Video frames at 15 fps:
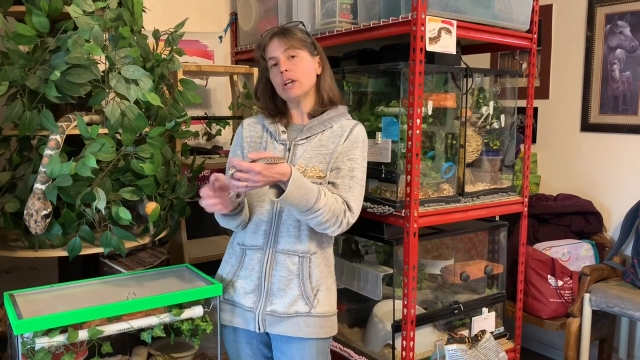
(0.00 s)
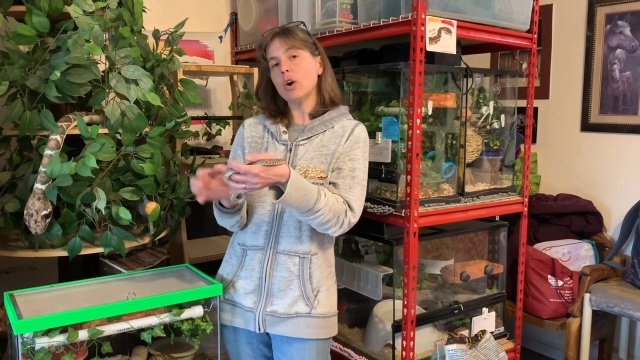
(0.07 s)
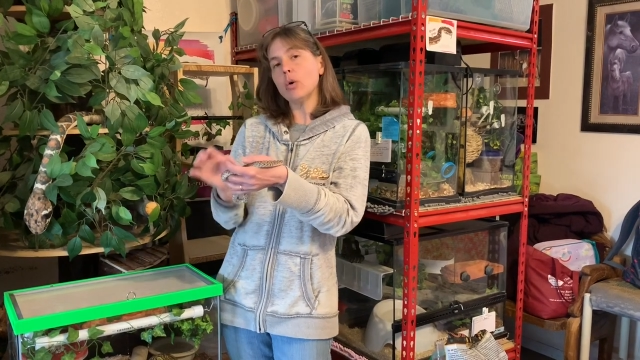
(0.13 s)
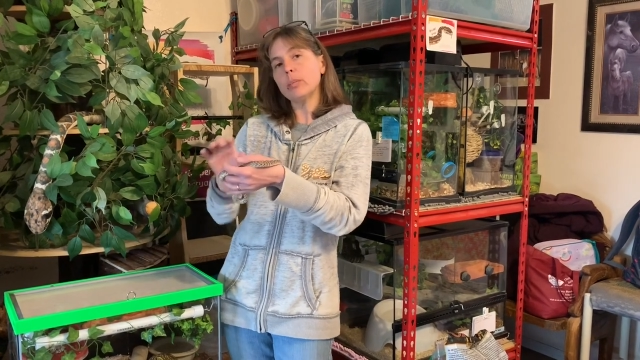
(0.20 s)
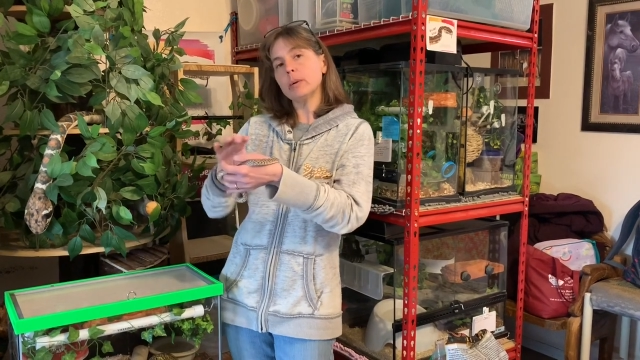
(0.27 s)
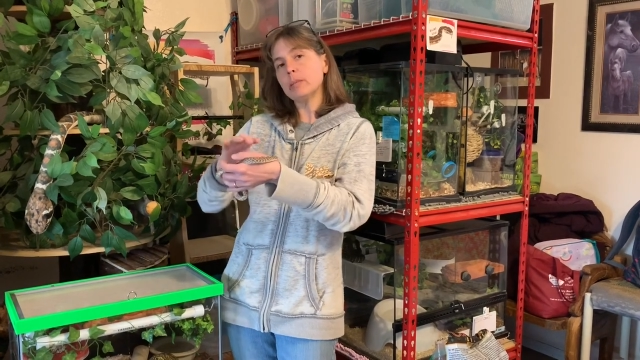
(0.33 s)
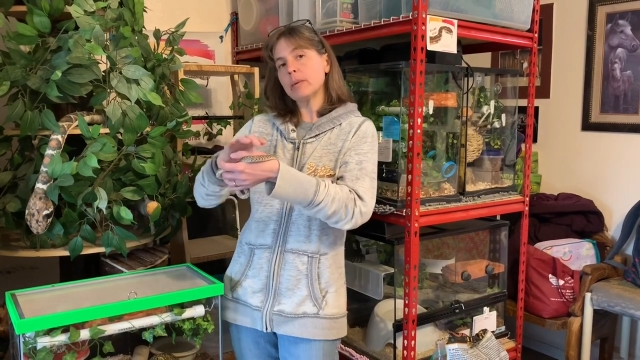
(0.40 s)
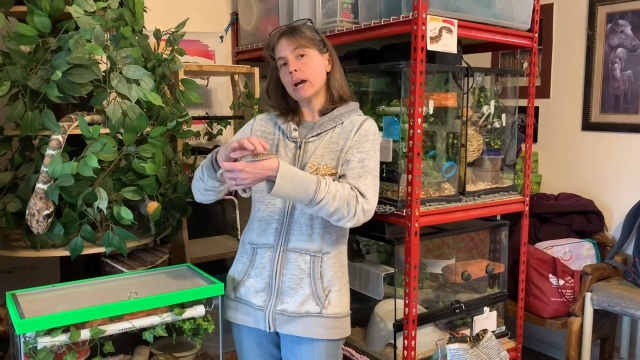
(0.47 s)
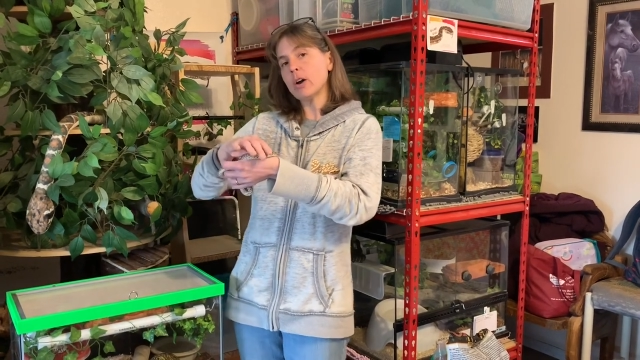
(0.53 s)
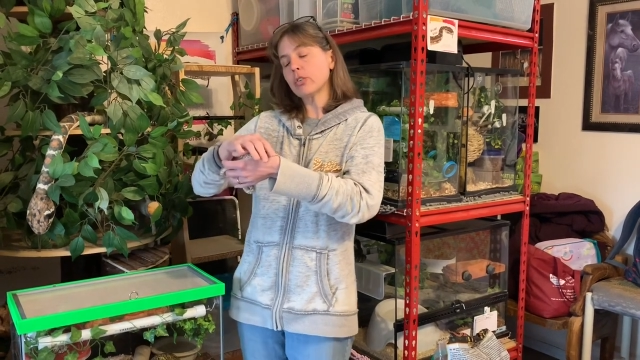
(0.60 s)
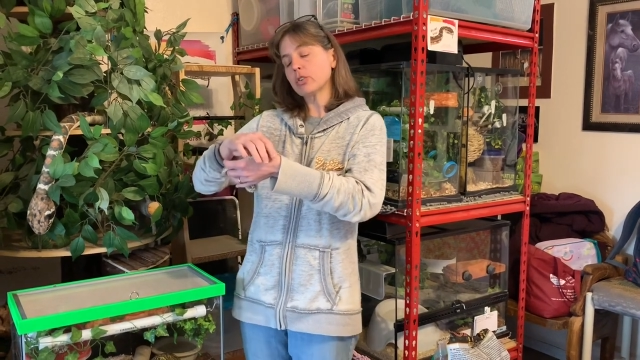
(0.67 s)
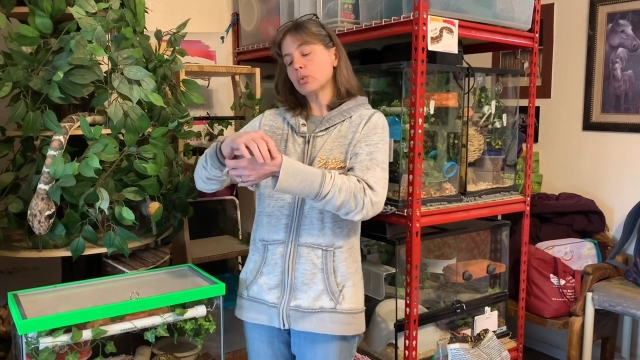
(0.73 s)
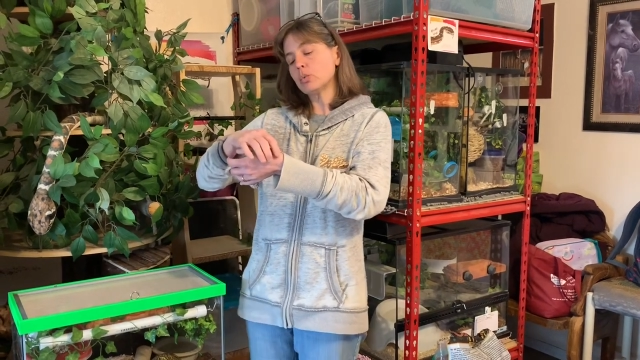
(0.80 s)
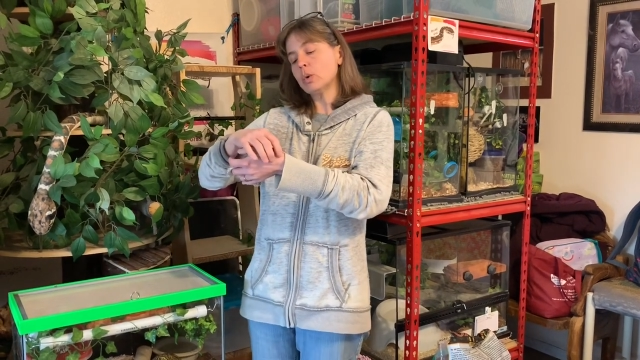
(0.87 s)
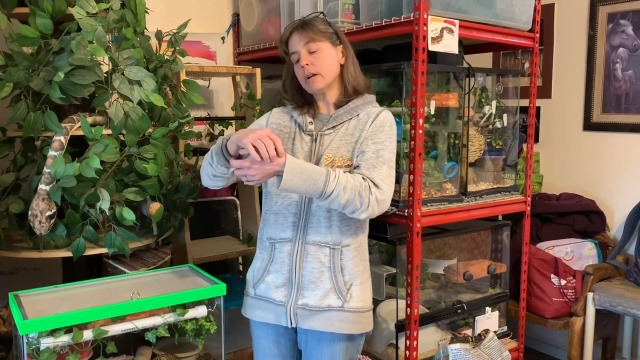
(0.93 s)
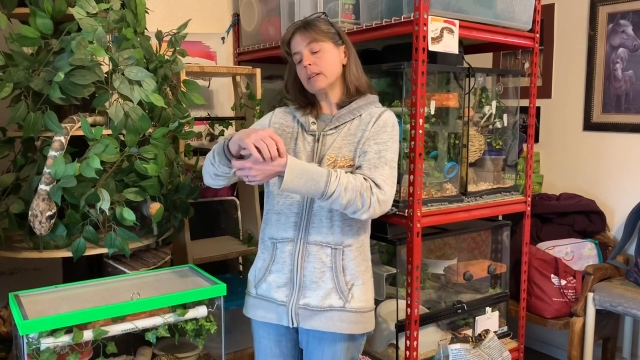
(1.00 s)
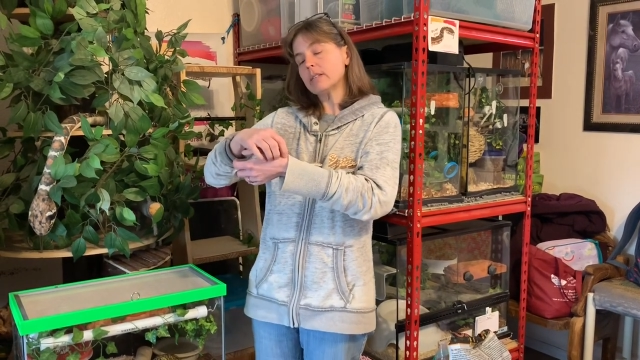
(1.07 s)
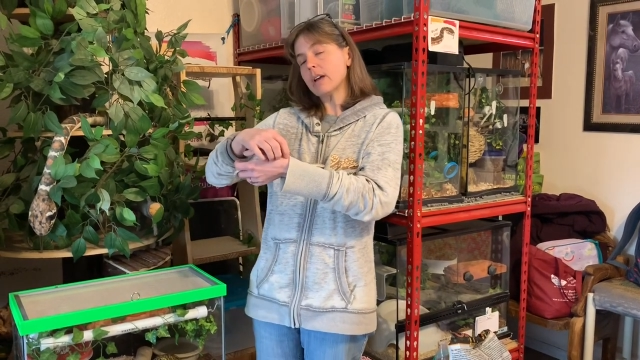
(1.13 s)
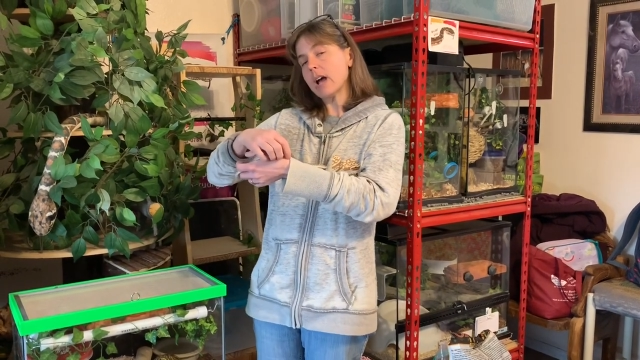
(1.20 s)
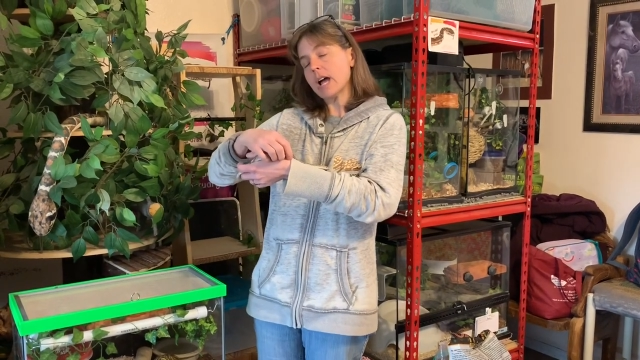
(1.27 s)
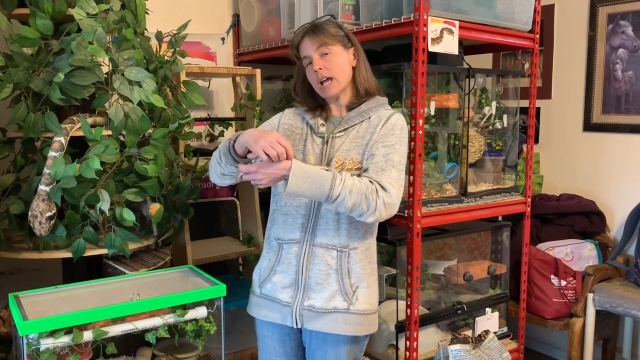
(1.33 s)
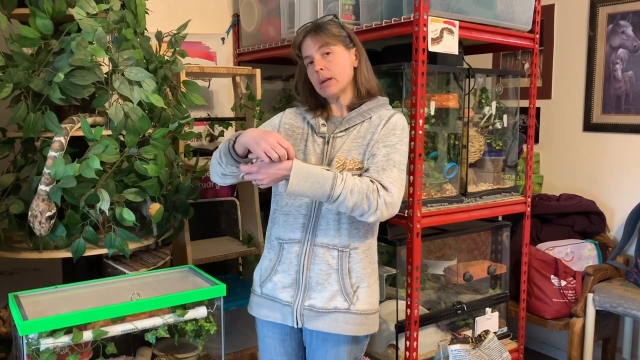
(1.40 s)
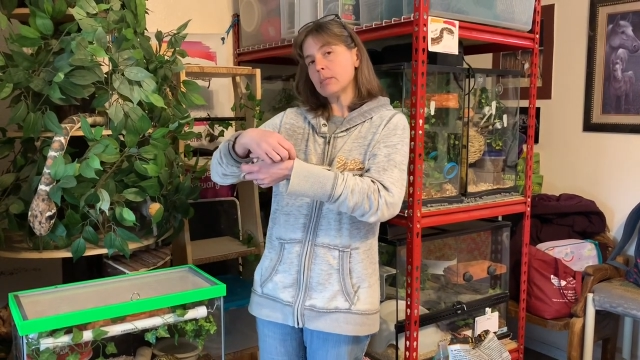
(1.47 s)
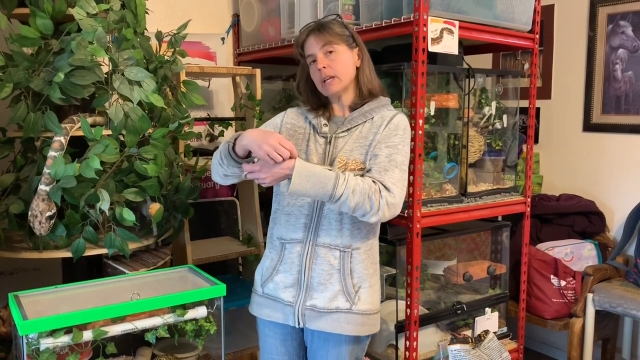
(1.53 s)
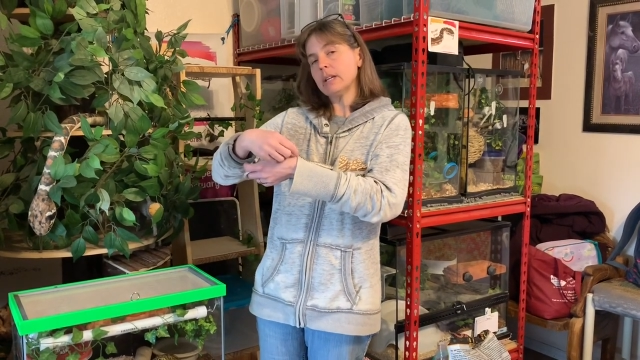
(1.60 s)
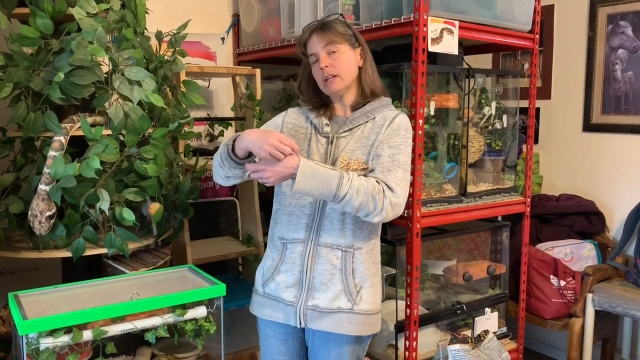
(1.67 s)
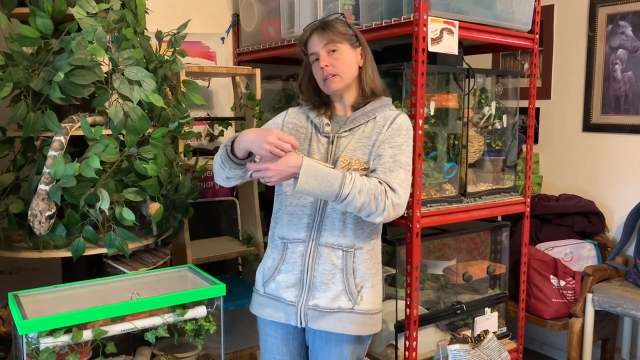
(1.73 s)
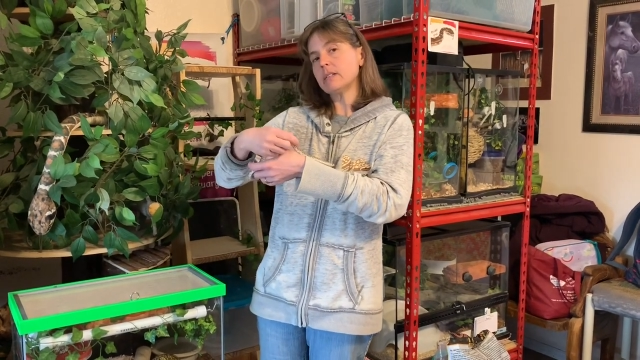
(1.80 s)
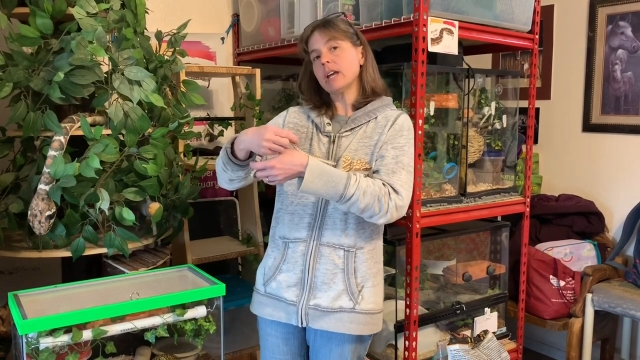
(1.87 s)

open-mouthed one time and he